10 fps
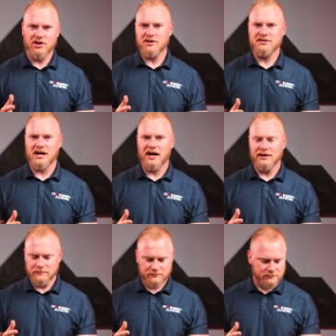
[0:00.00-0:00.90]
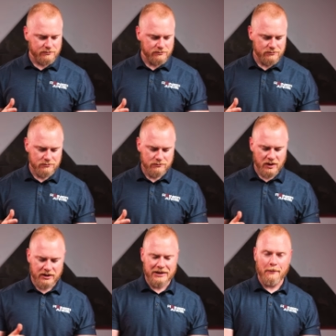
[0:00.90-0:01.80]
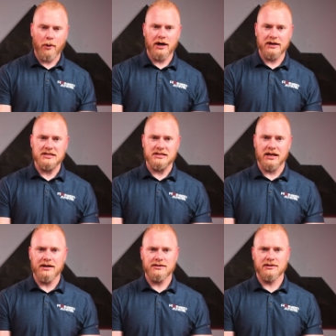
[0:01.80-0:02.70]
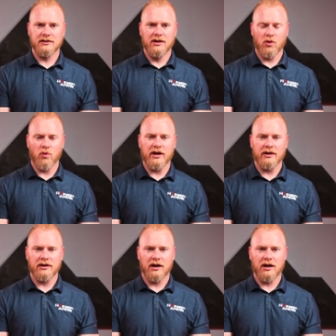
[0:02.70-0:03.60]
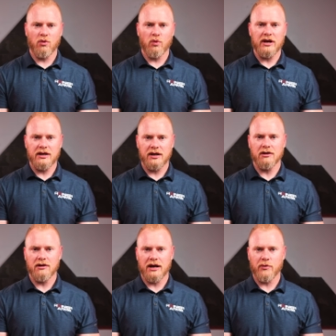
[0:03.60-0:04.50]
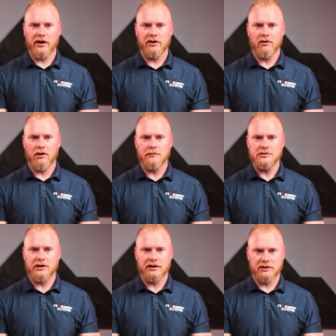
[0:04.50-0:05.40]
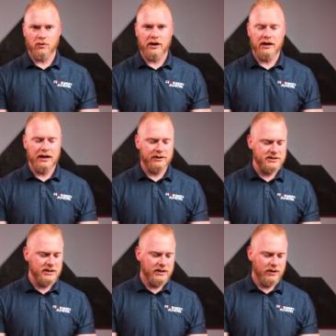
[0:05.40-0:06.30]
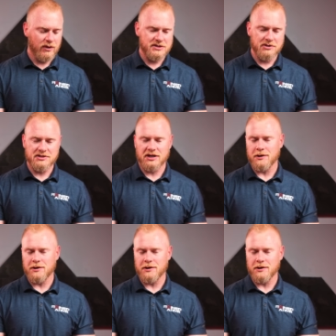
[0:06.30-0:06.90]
a good sign that the product is liked when we here at Rainier Arms or at the warehouse, as soon as it